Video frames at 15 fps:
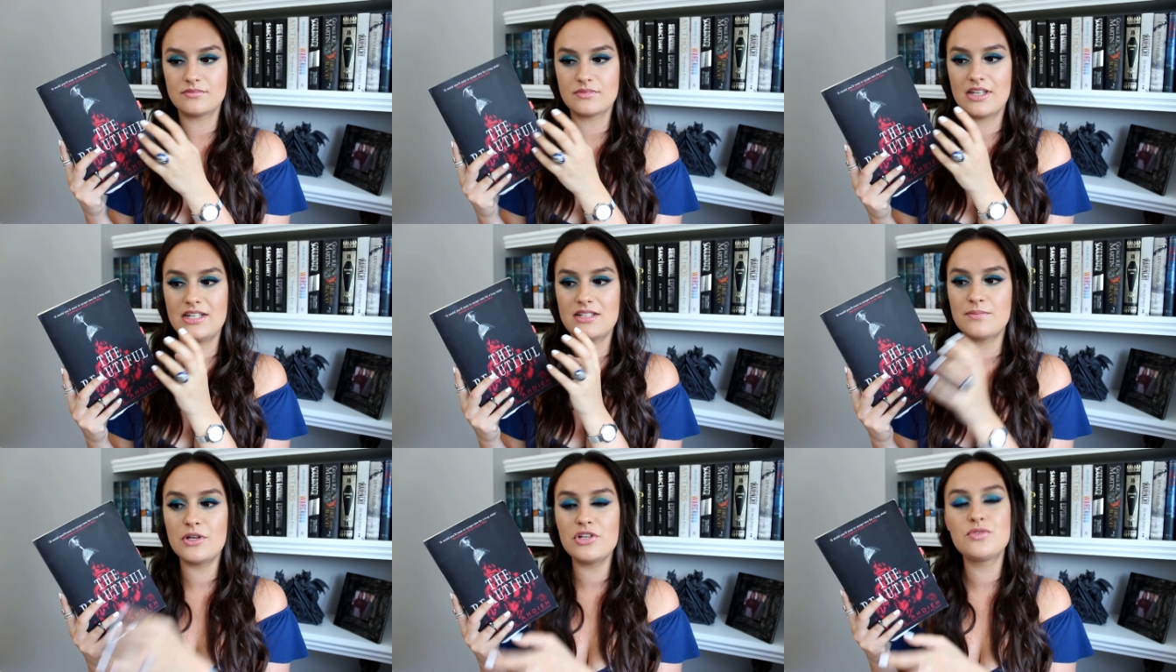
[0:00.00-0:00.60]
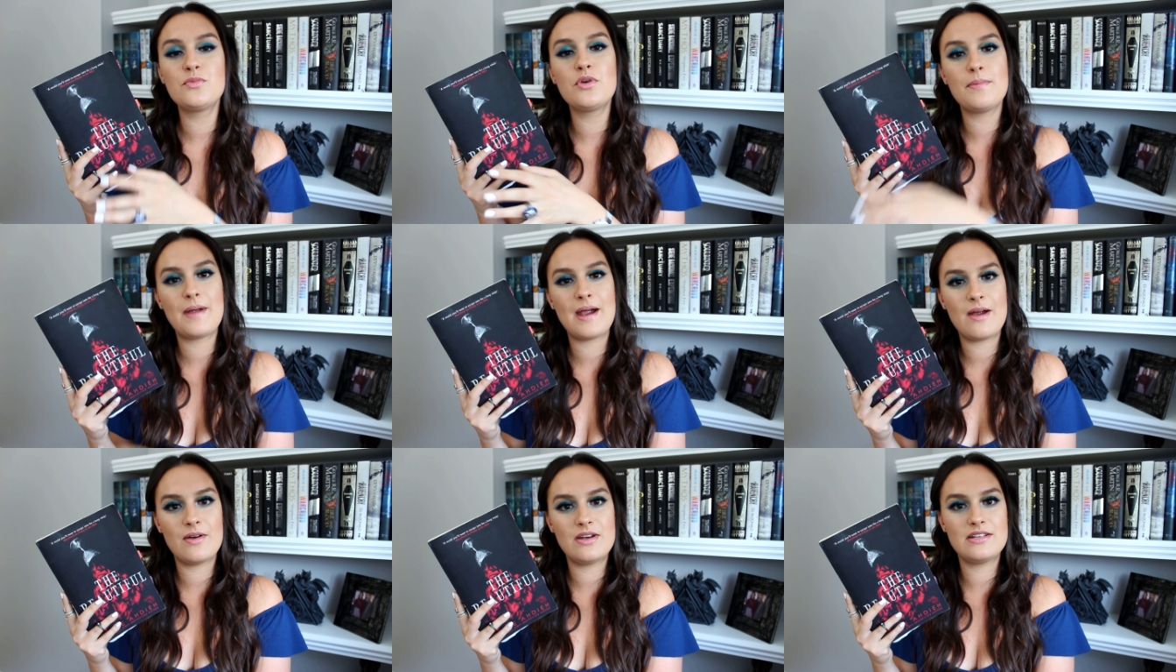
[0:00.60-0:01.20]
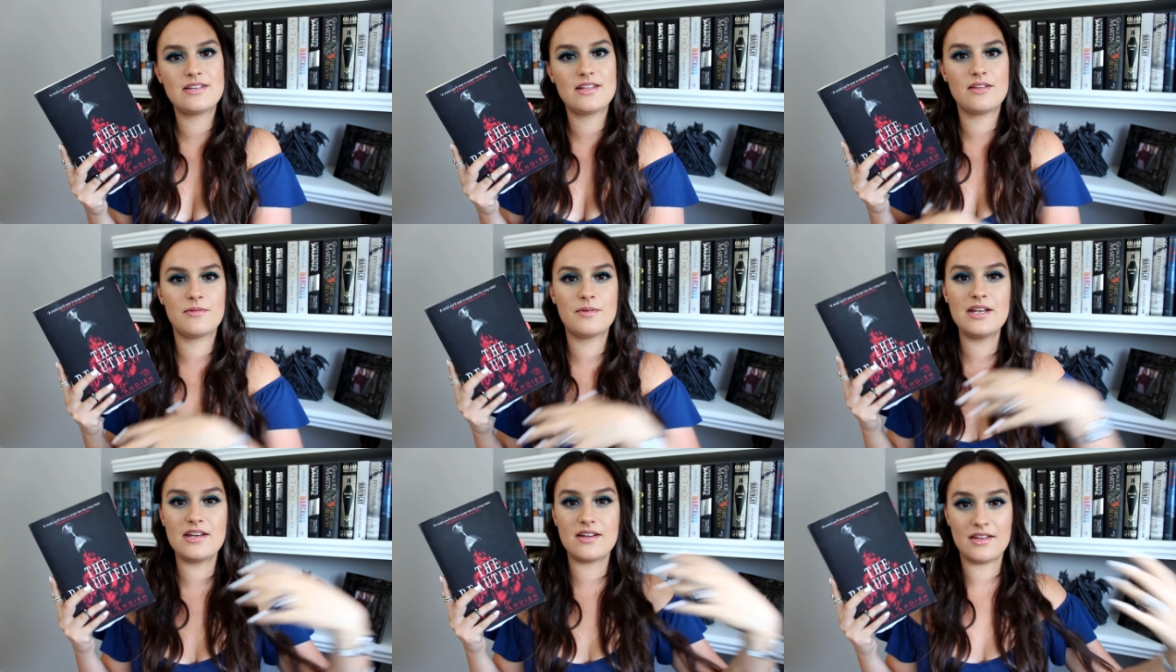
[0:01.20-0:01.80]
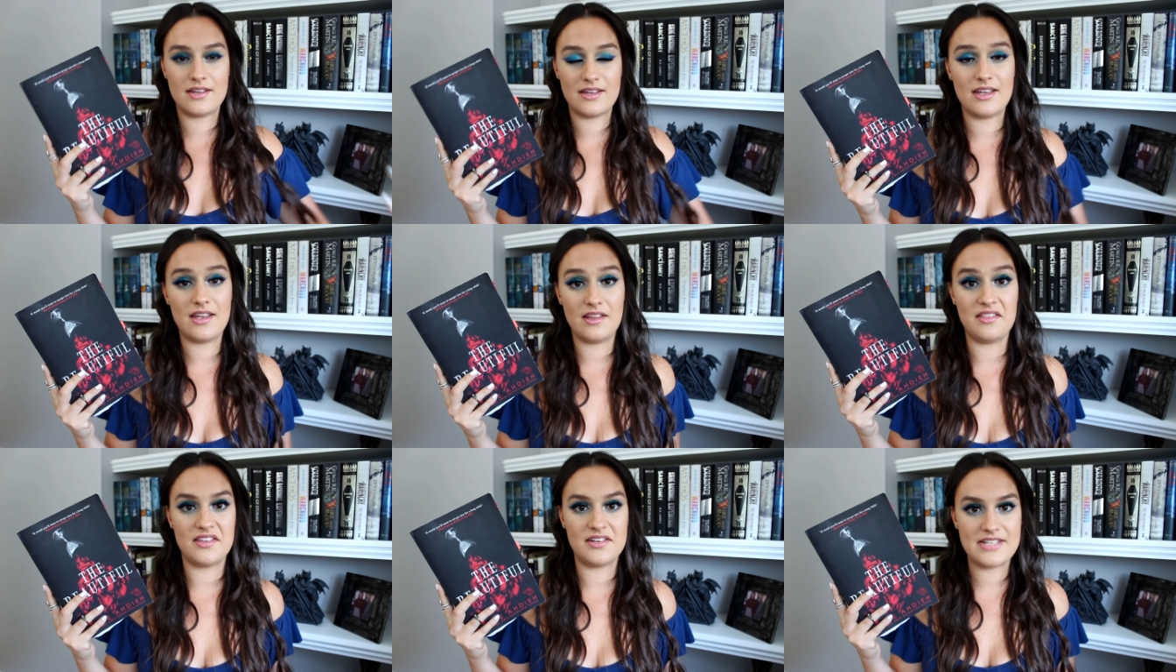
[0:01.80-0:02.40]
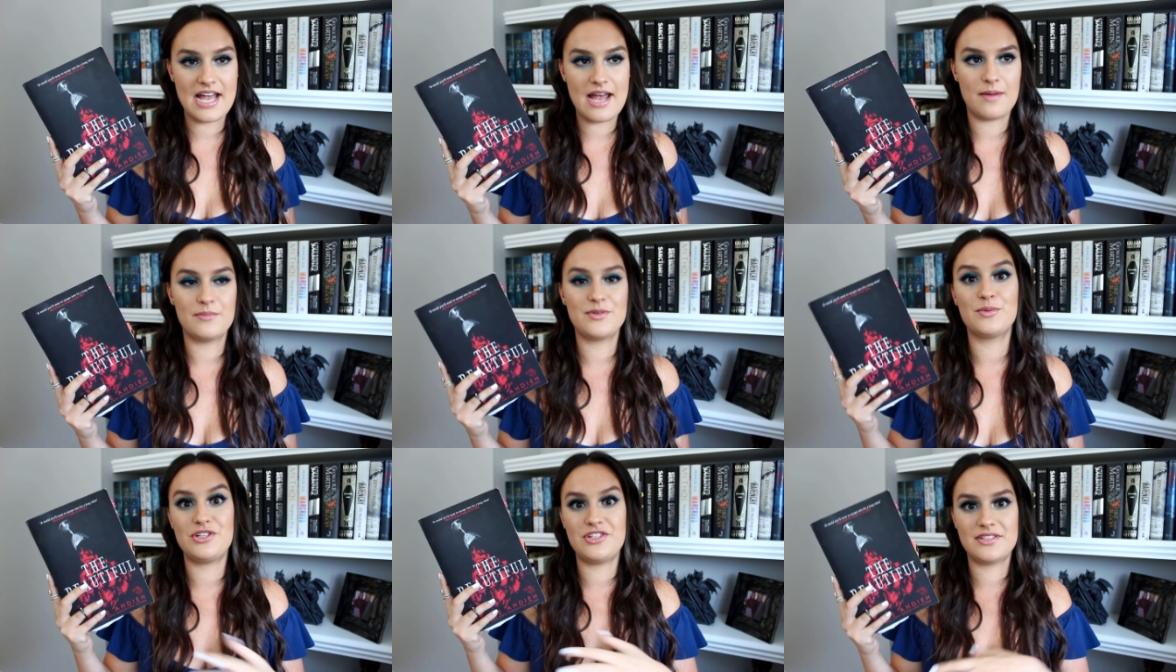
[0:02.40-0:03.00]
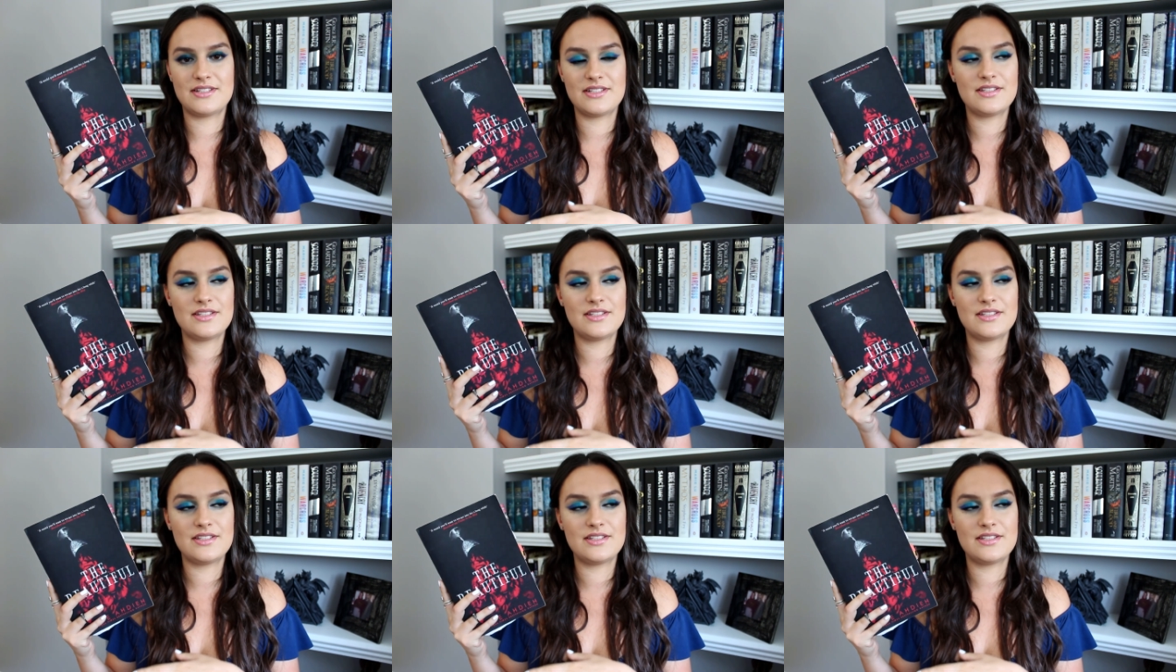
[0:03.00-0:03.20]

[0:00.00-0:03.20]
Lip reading: It is much more apparent to the reader in The Damned, which is the